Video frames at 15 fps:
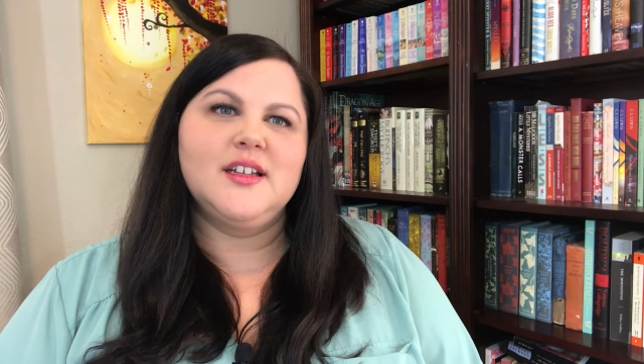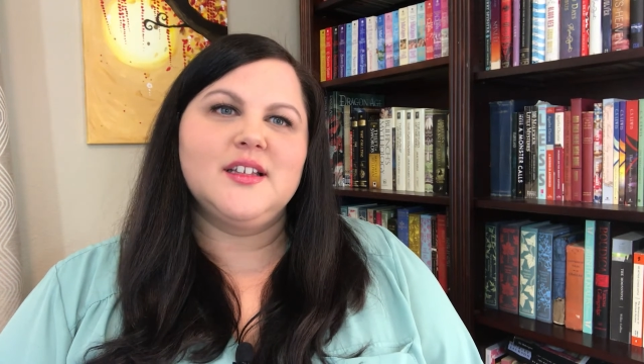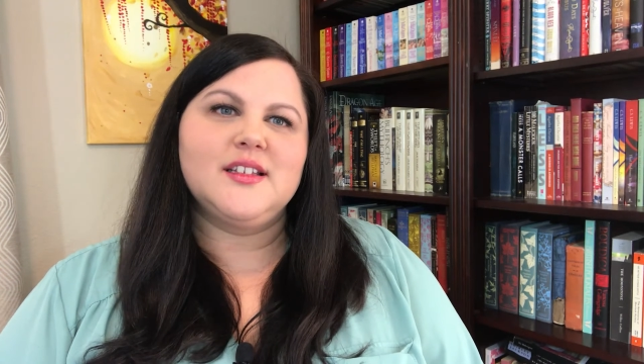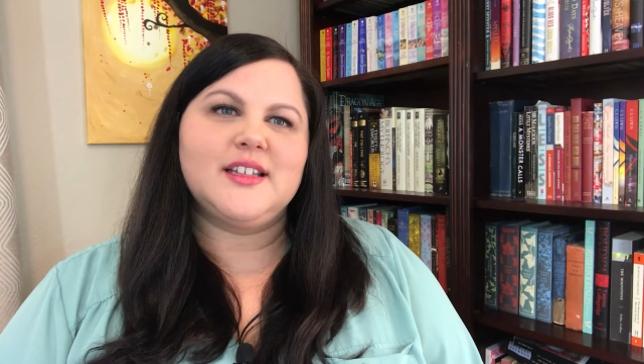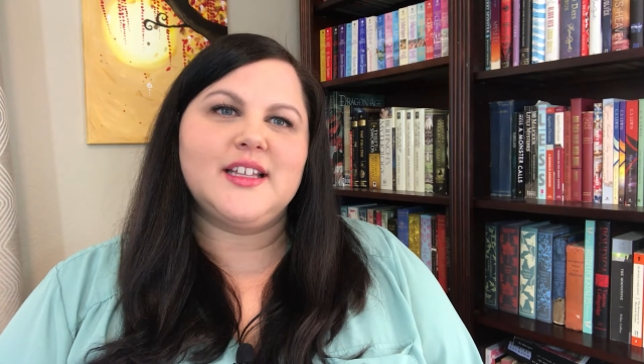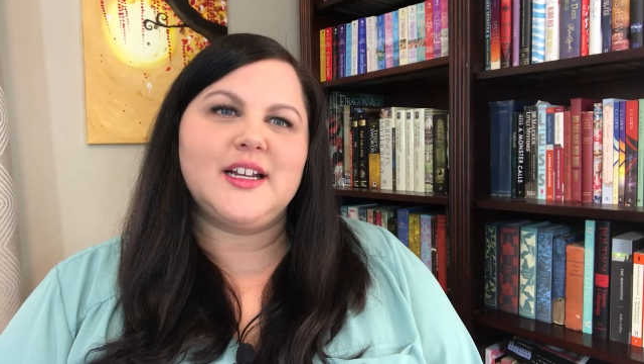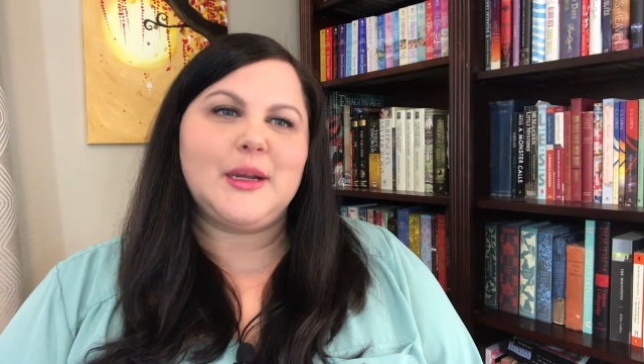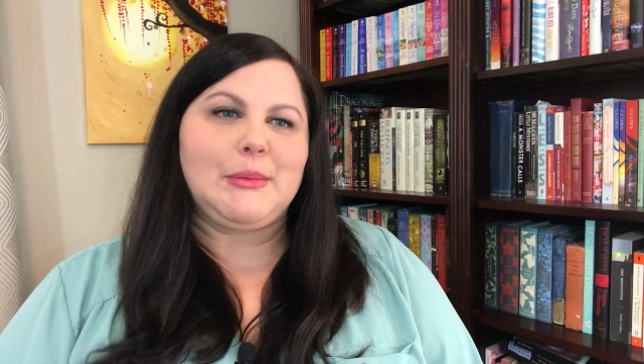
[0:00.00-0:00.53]

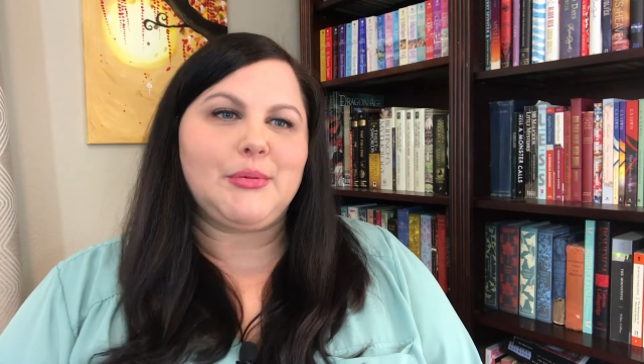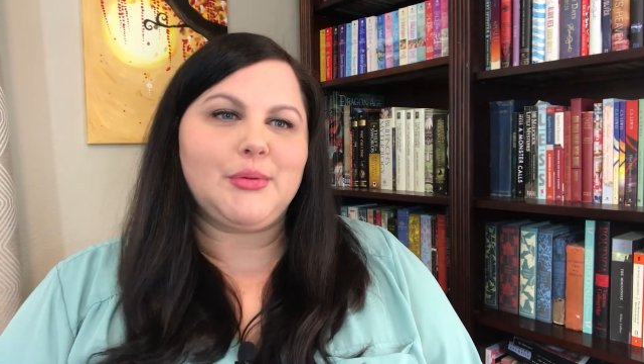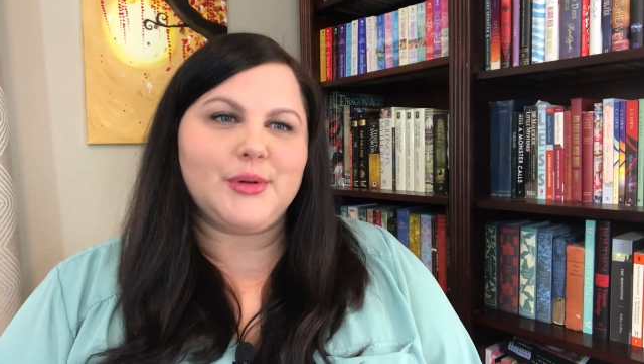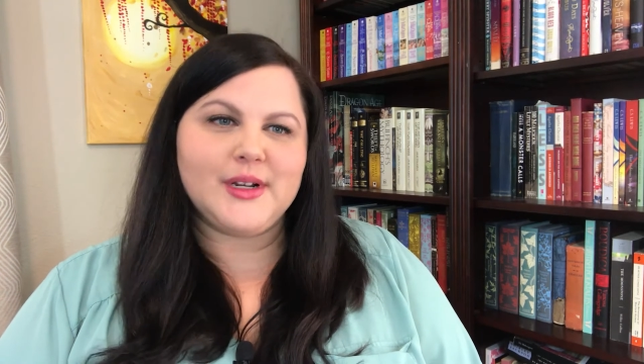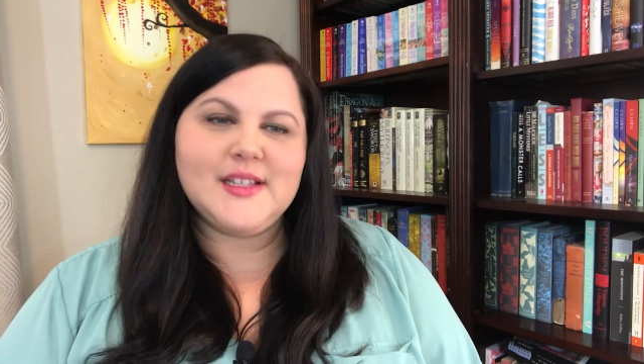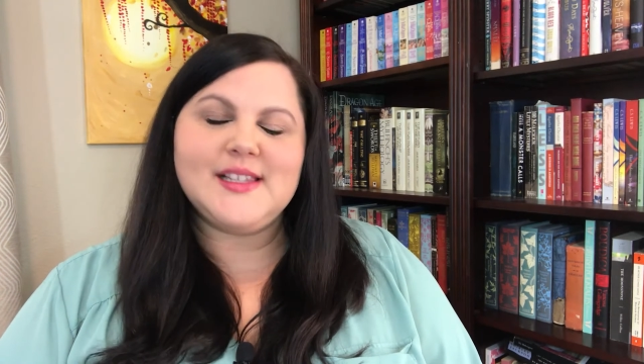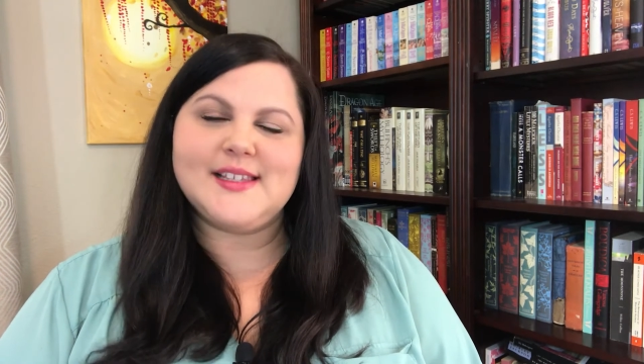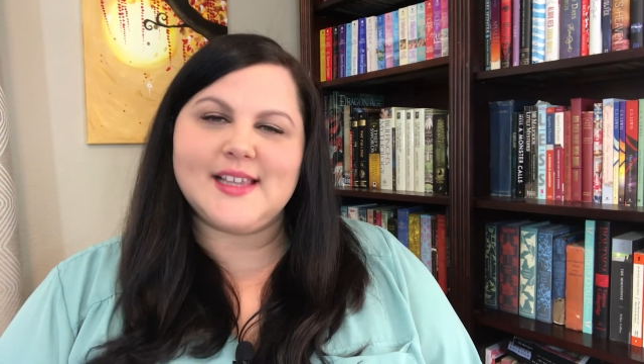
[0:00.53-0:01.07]
that a
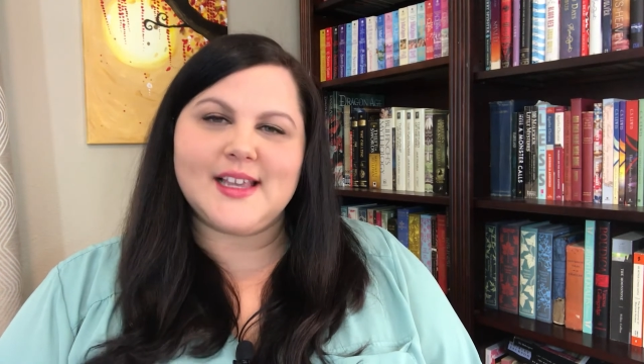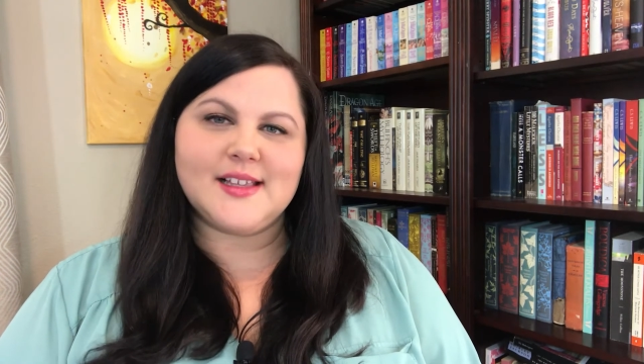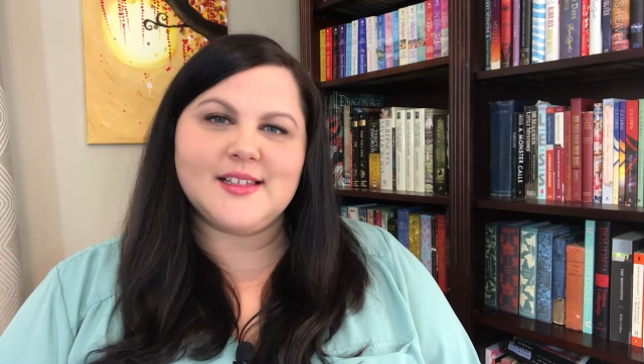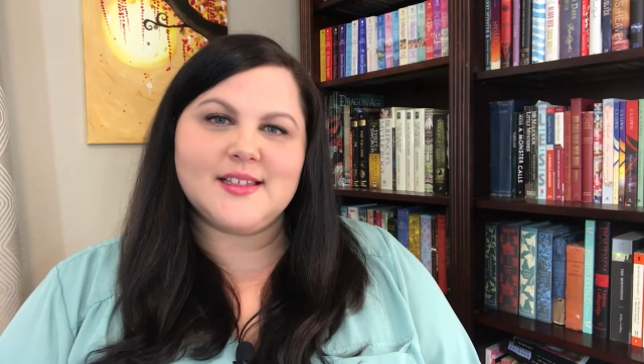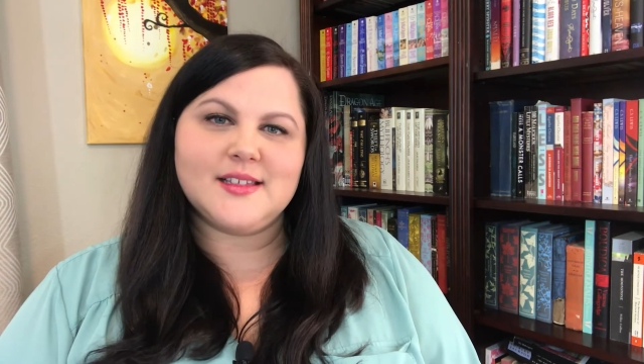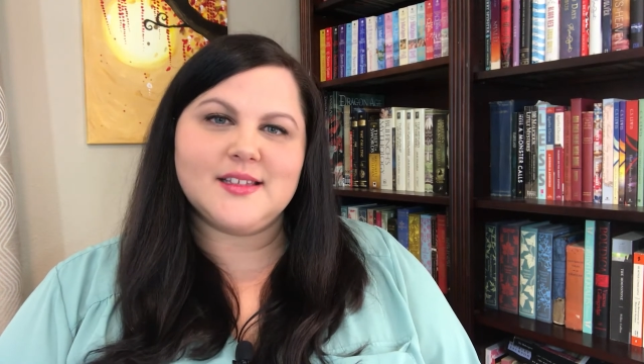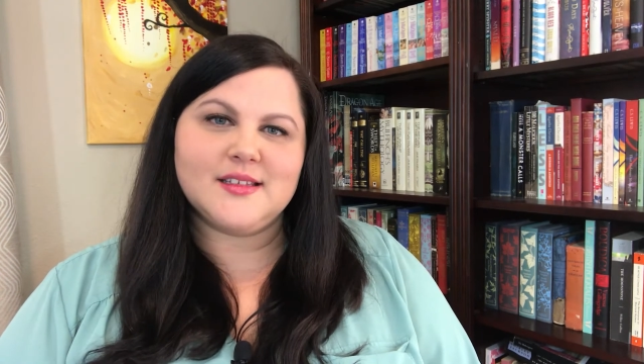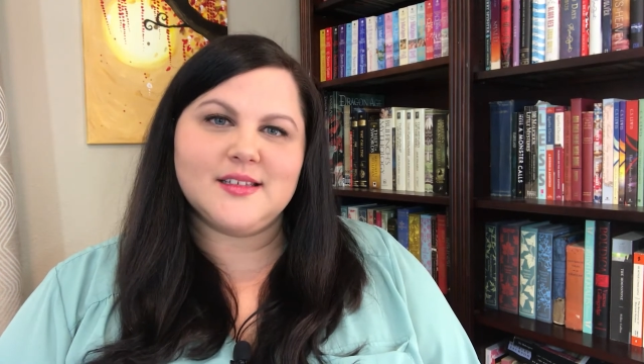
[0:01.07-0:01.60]

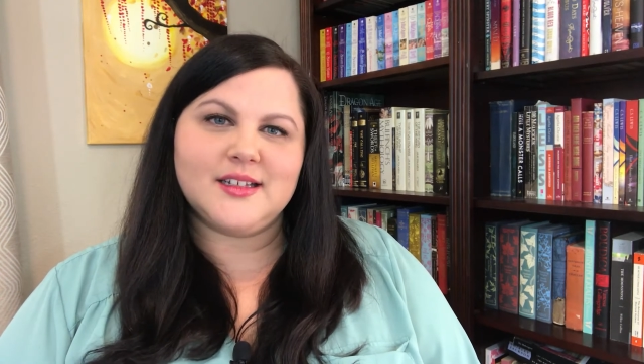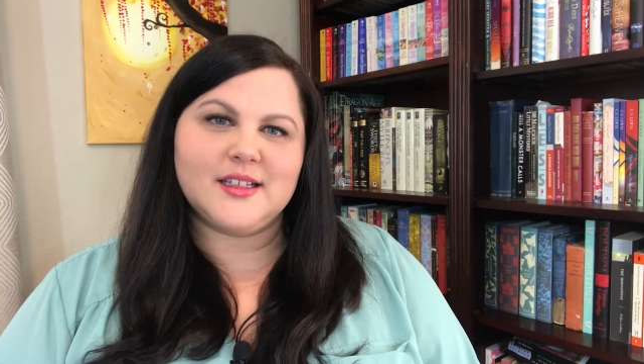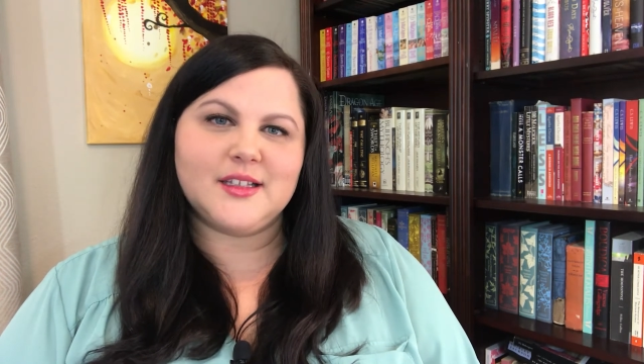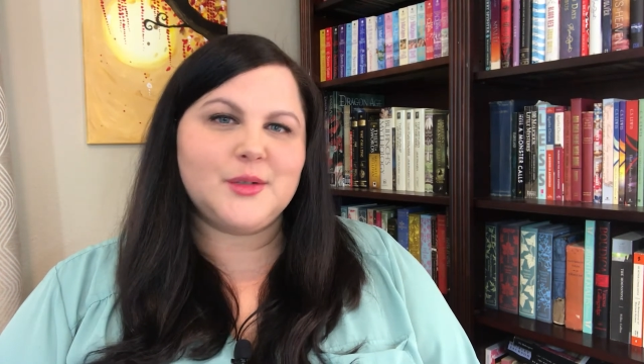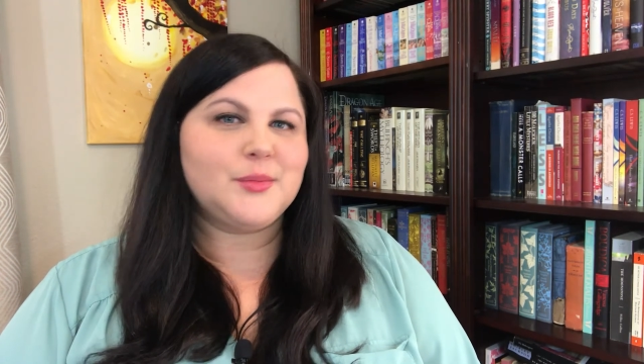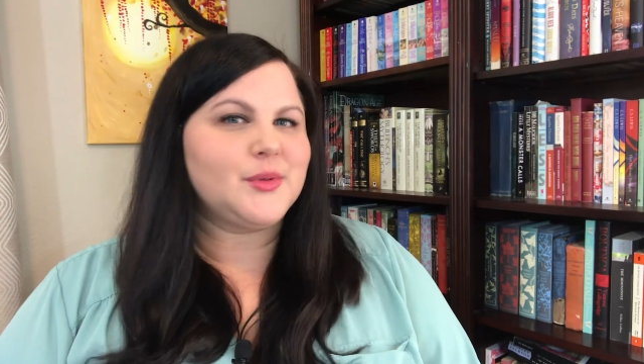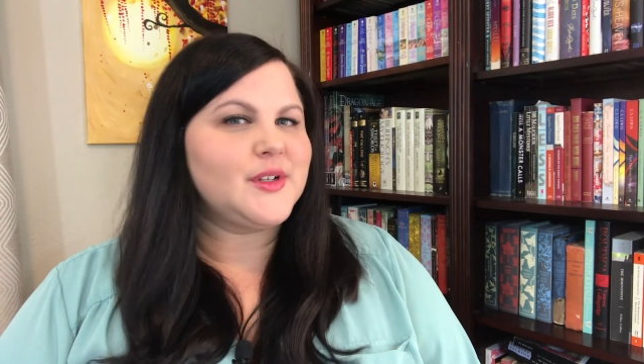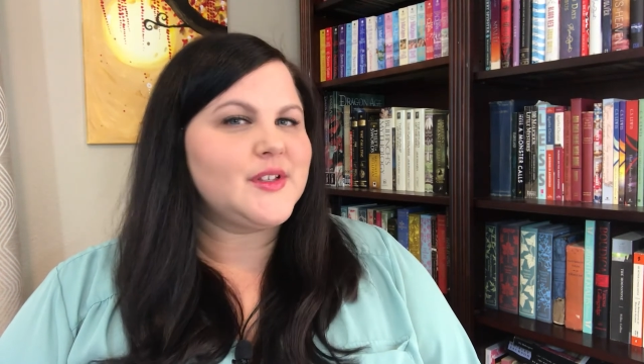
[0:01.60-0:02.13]

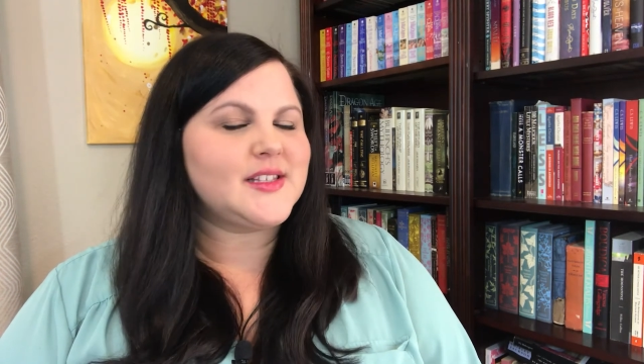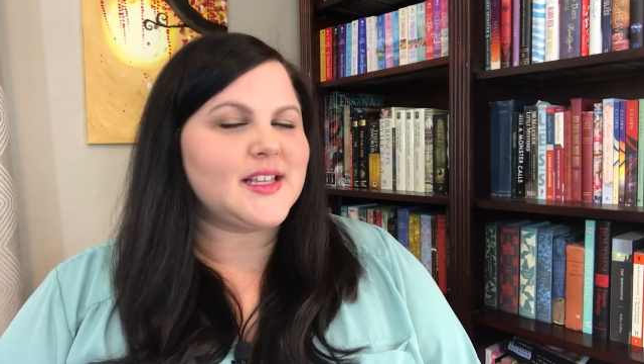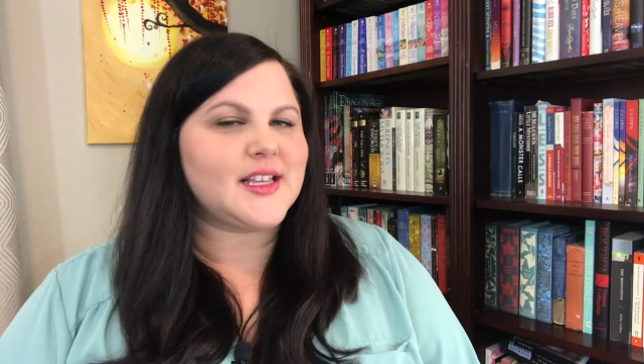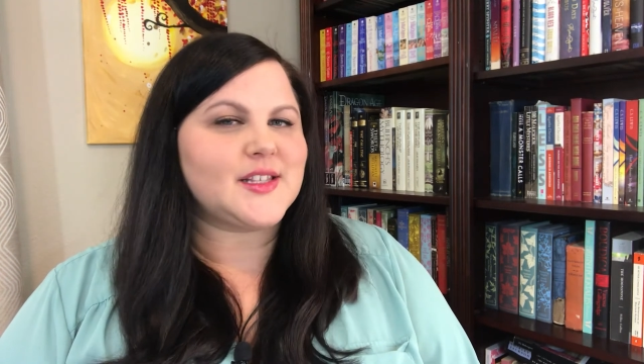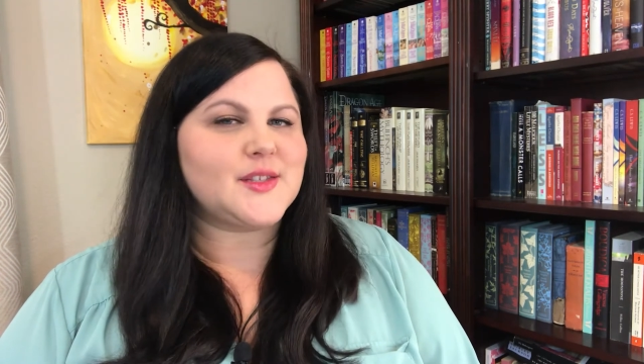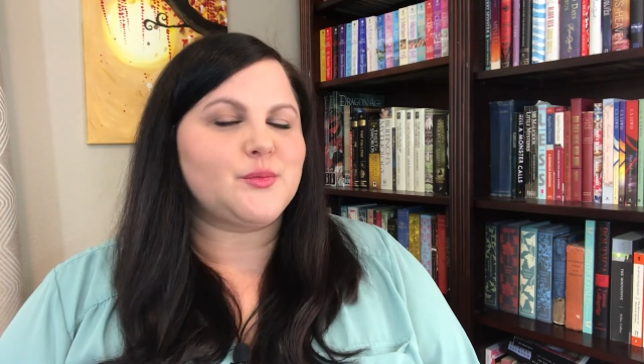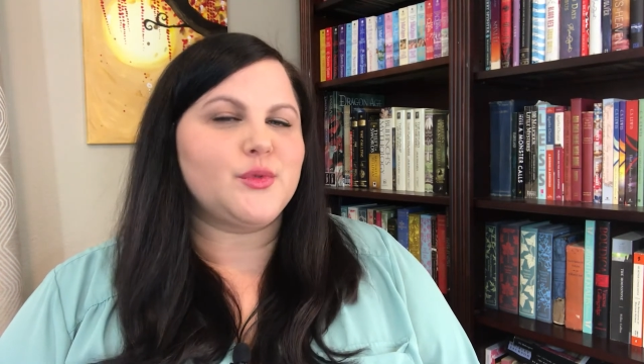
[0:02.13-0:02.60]
little princess,